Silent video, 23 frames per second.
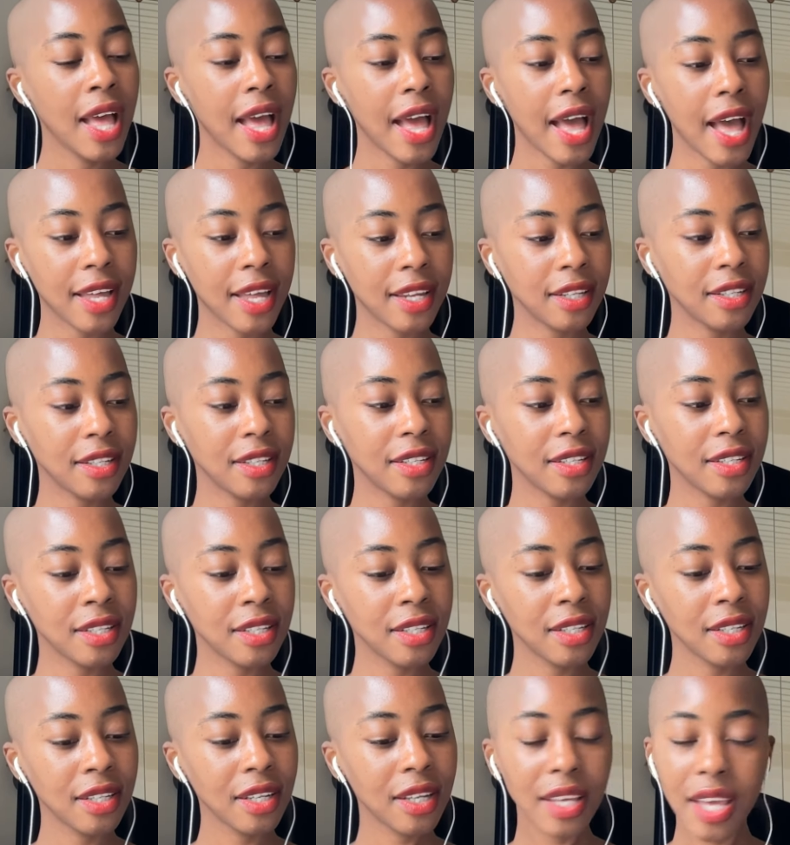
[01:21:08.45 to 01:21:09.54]
And
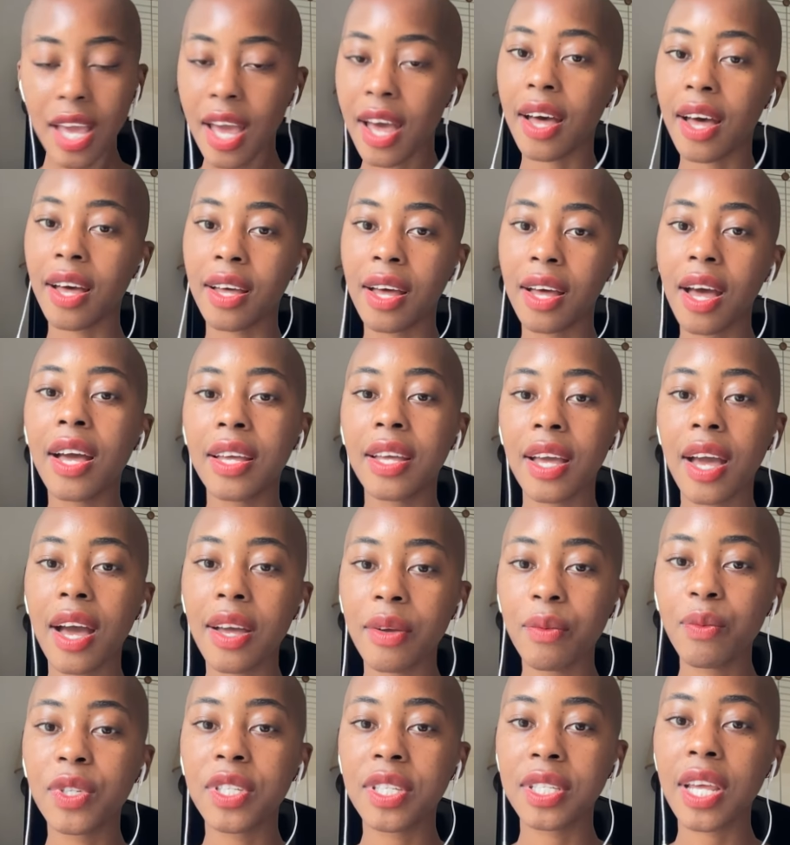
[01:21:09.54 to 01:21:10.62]
yeah, I, I
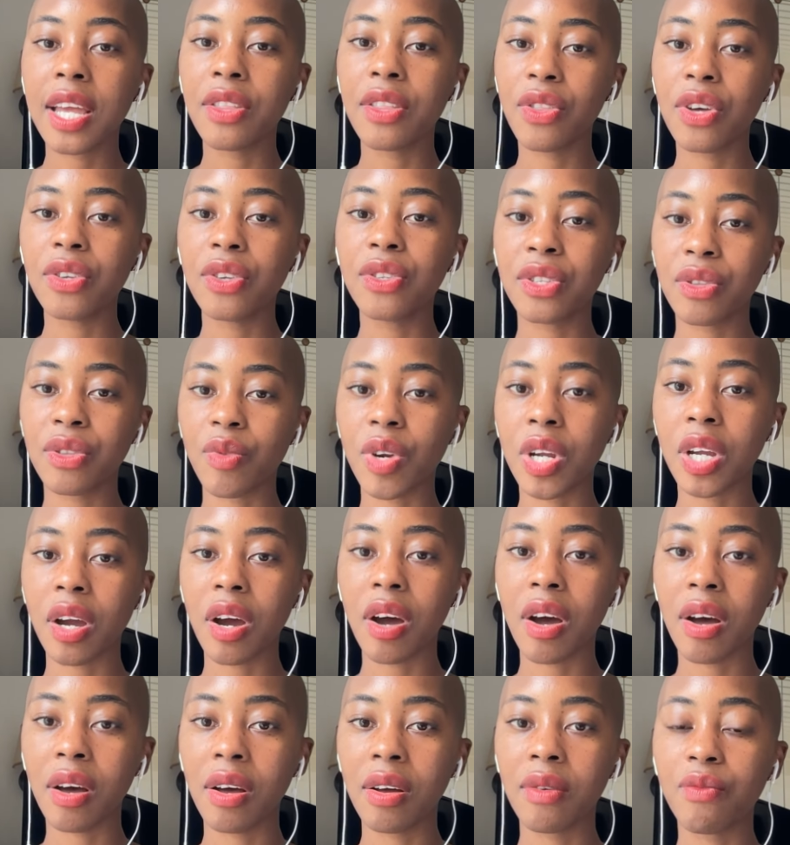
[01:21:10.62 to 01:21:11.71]
would say those three
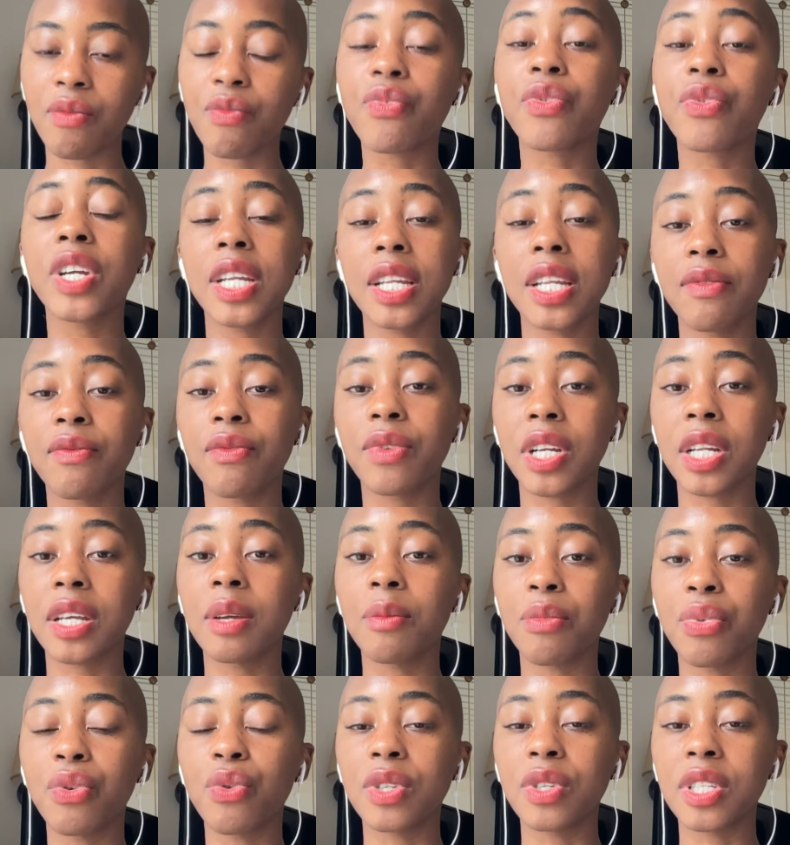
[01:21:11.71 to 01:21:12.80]
are really, really
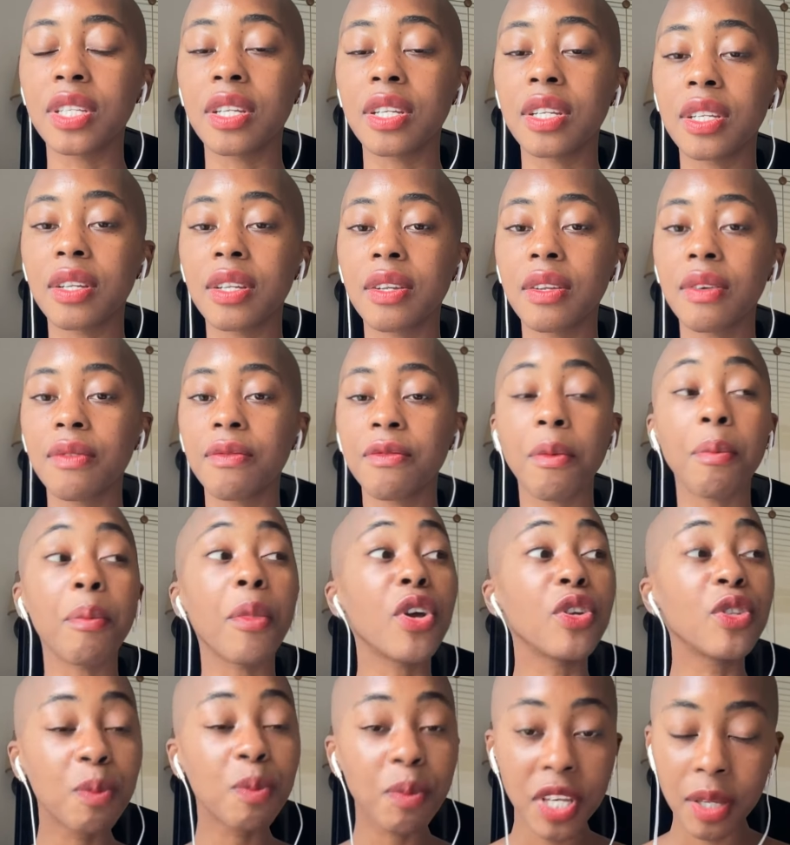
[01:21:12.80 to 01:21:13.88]
important for
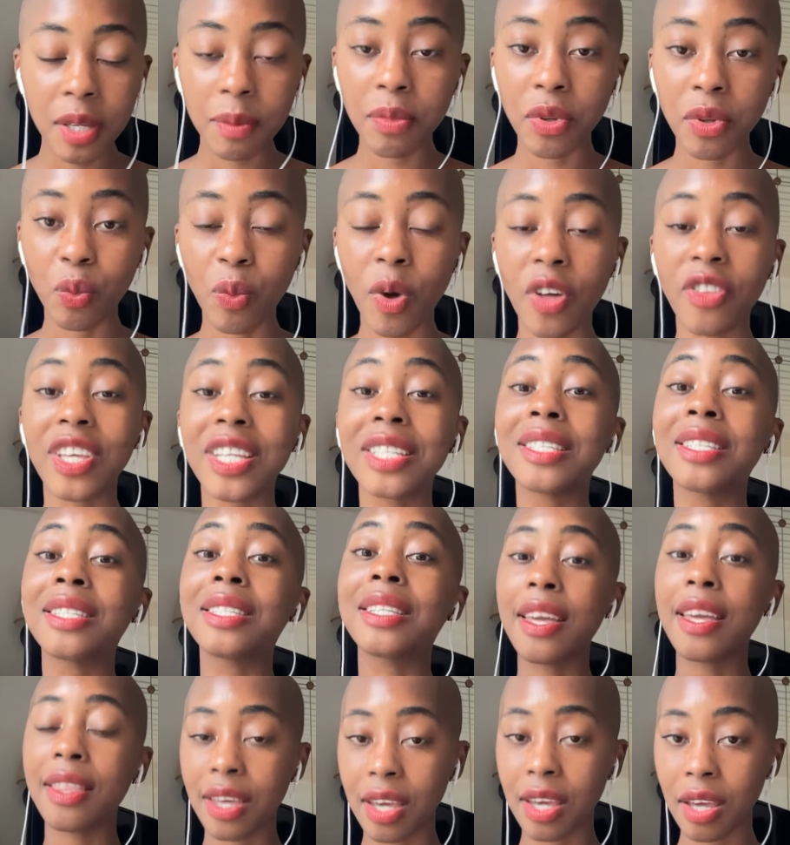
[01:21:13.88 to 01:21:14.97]
most people. Well, they
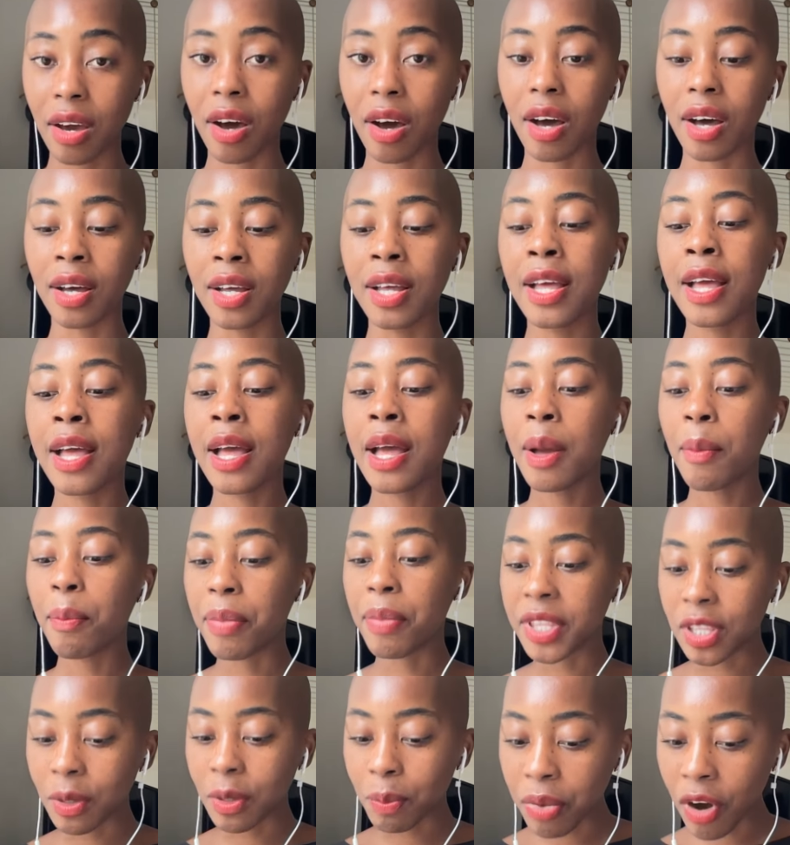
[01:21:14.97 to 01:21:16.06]
say they are,
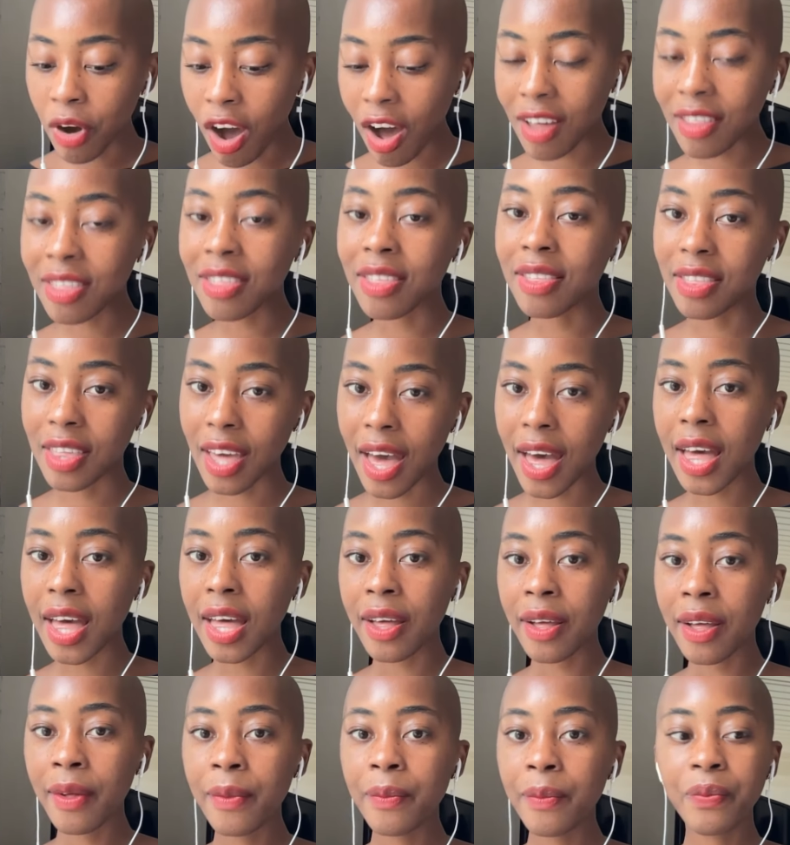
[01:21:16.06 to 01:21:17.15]
but the path there
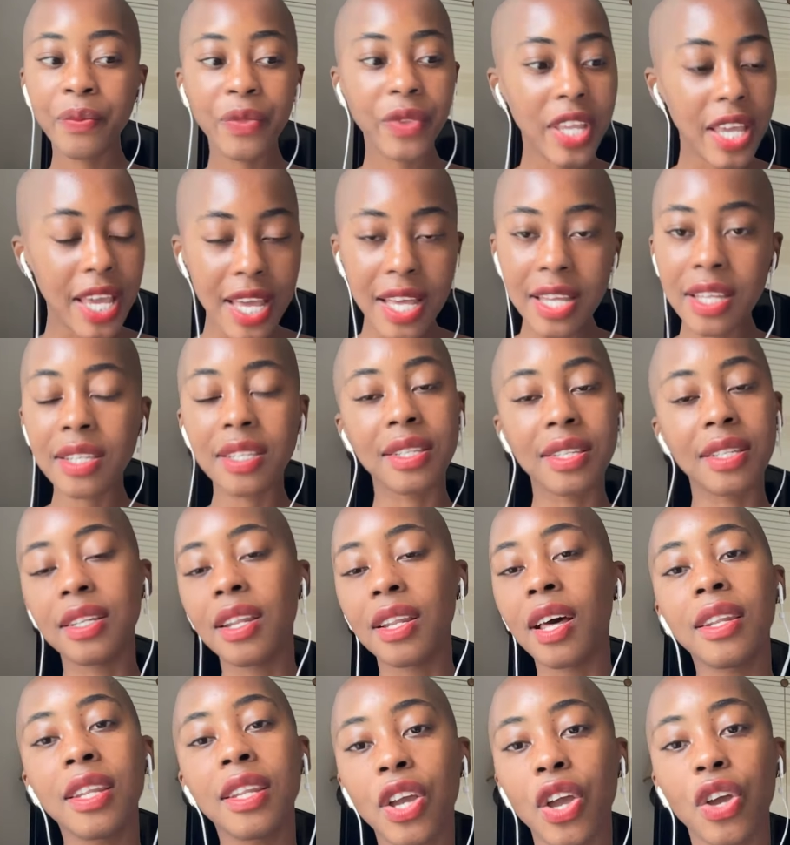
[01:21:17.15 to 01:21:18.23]
is
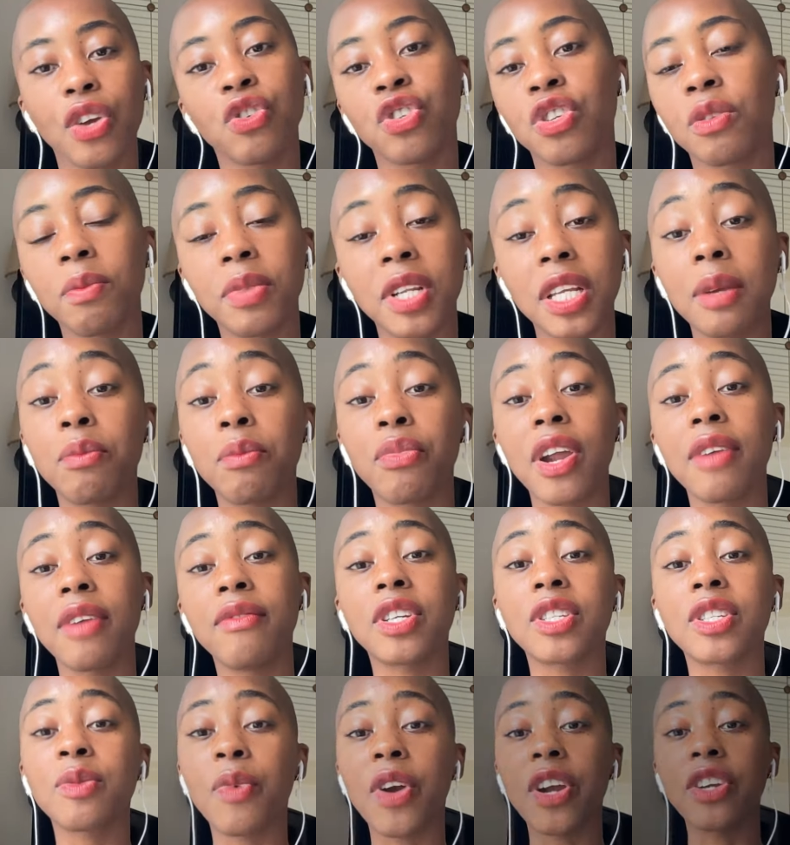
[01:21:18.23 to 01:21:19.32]
non-negotiably brave
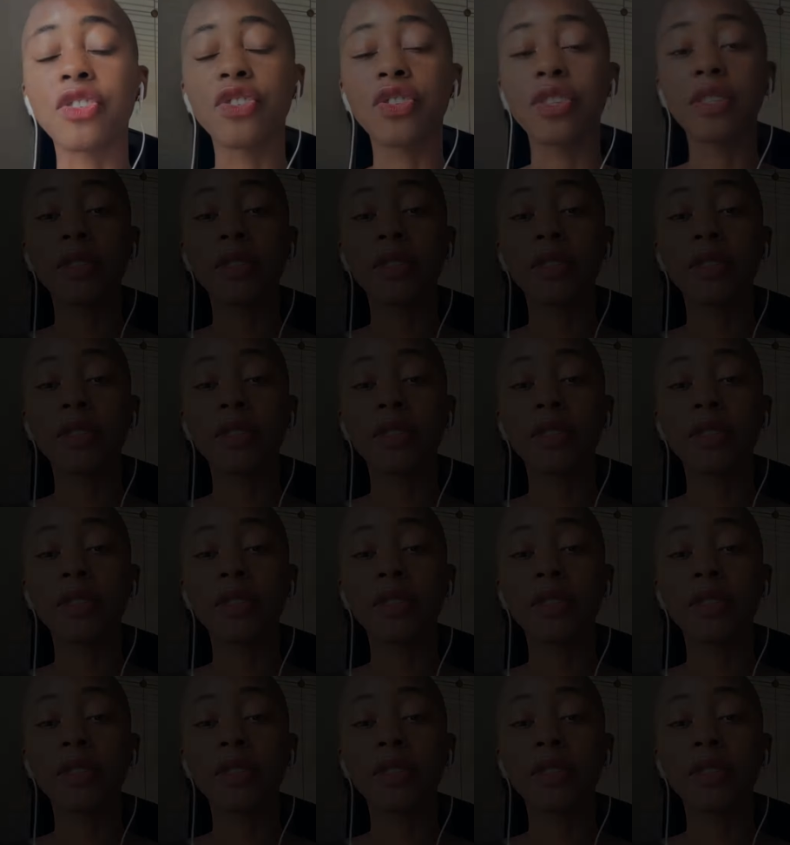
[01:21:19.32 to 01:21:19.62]
expression.